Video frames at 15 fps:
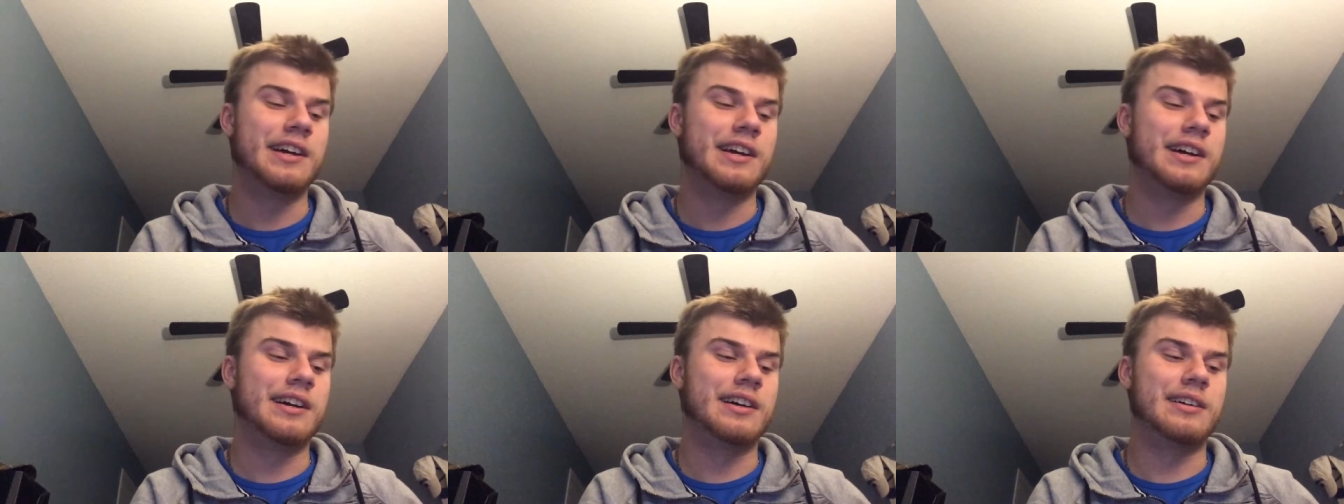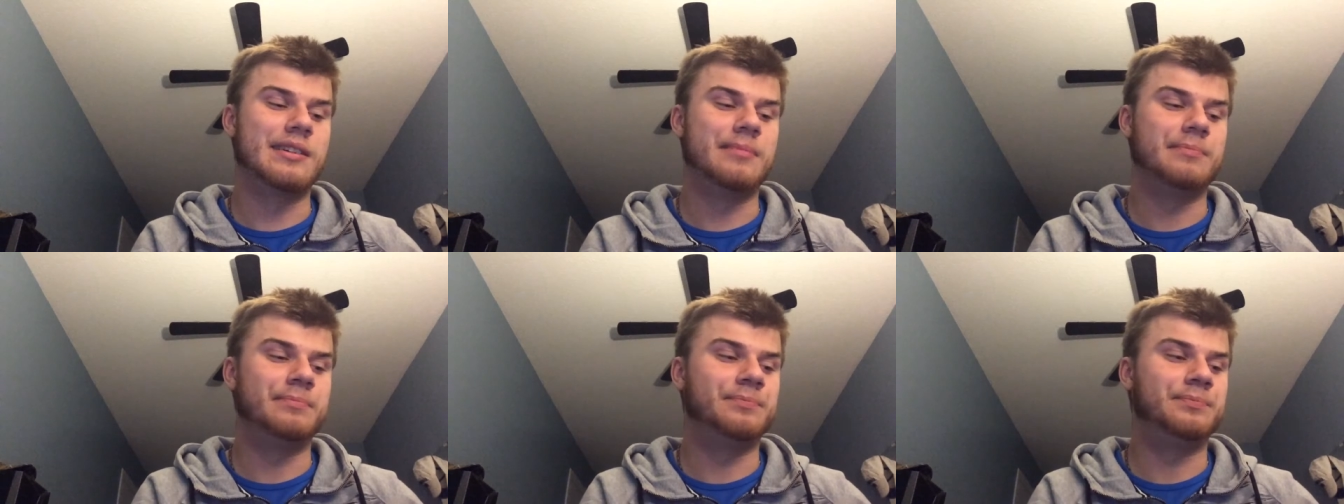
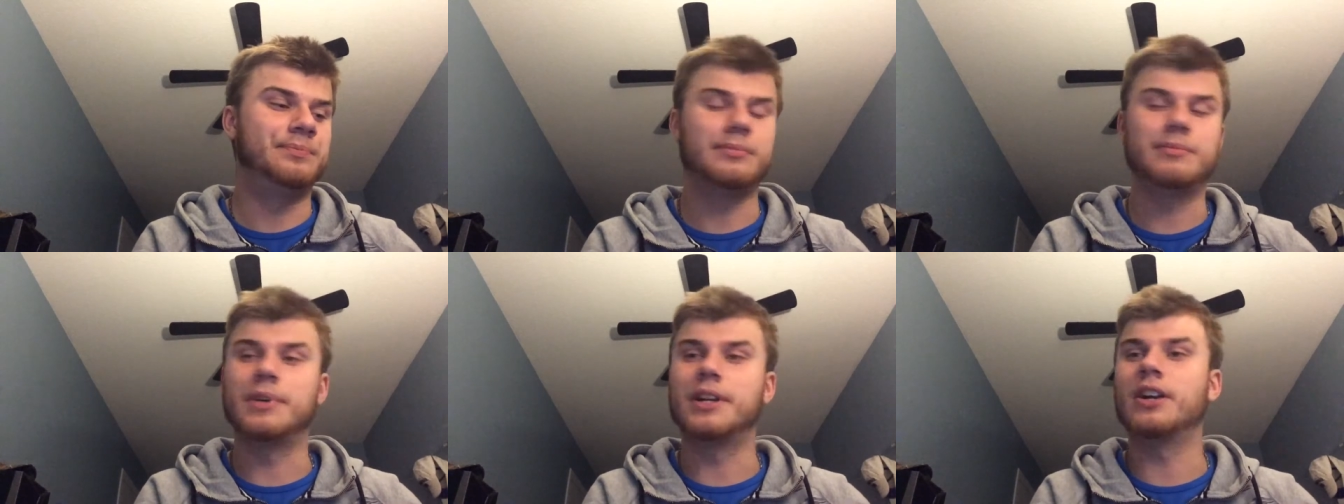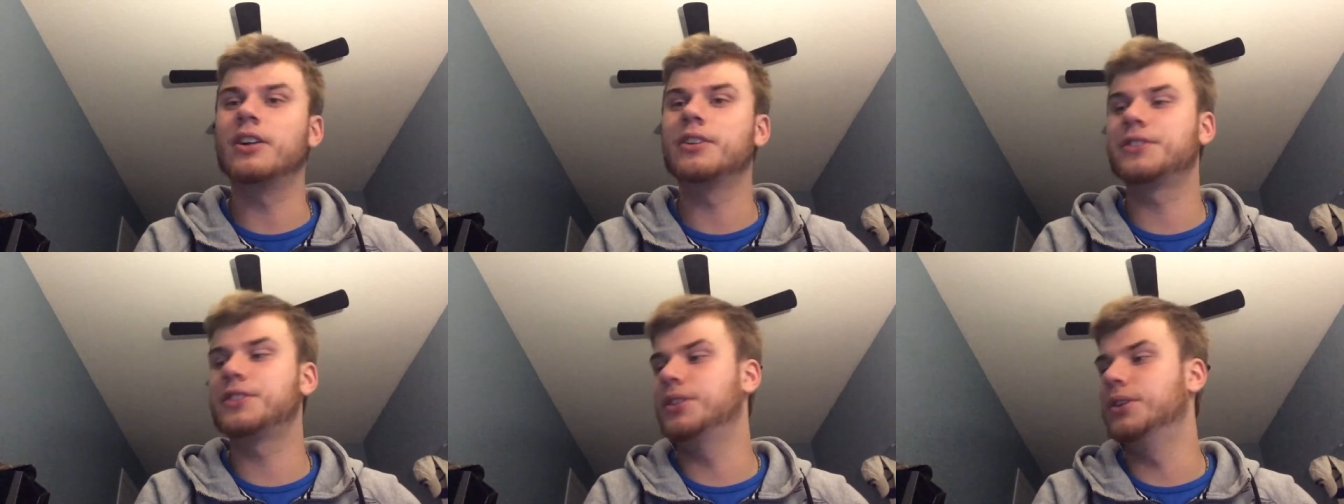Um, but
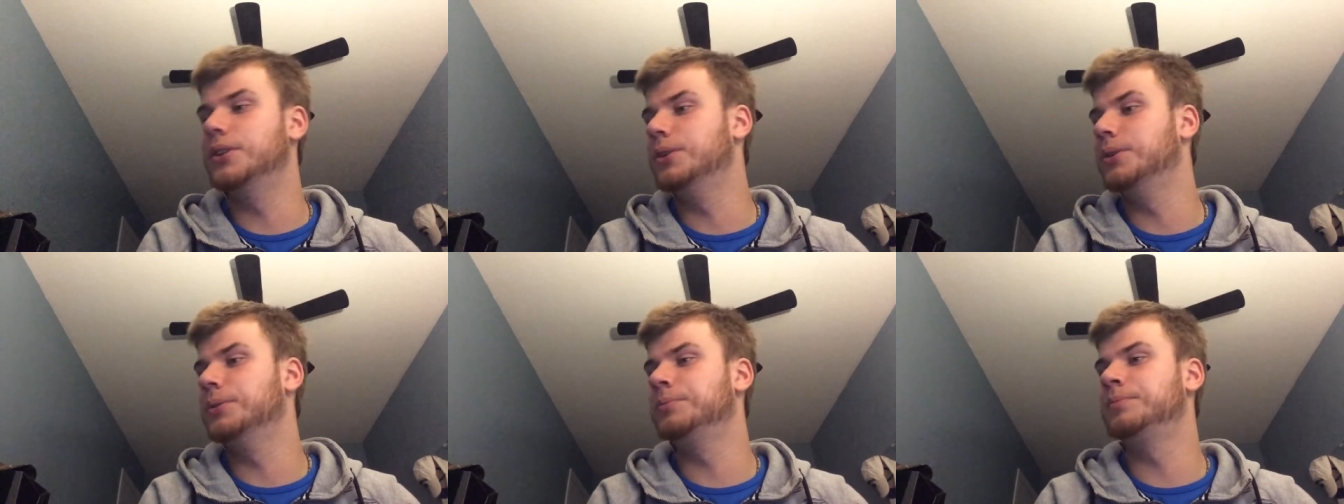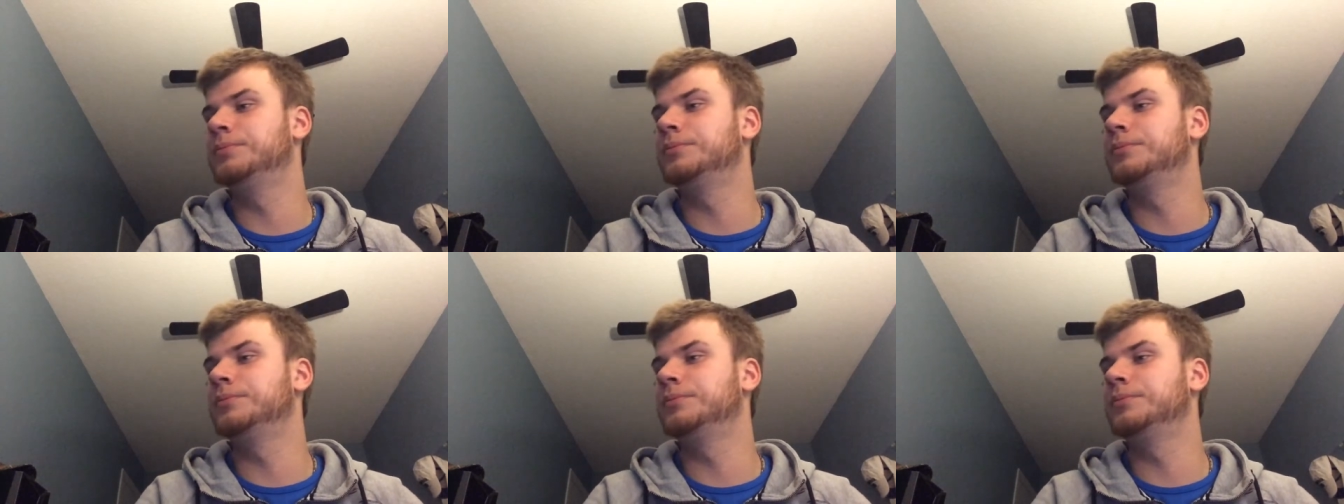also